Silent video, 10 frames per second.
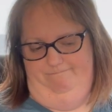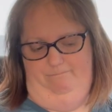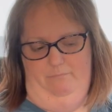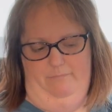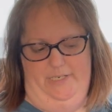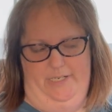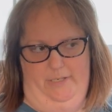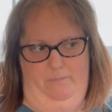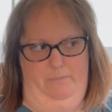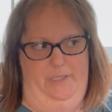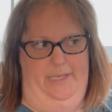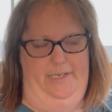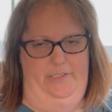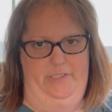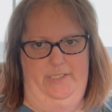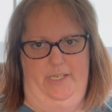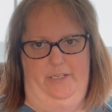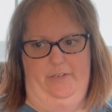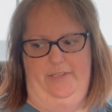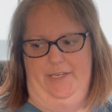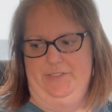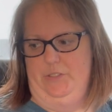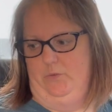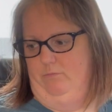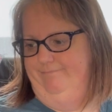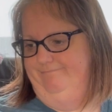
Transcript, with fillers: Mm, but I'm planning to take care of that soon.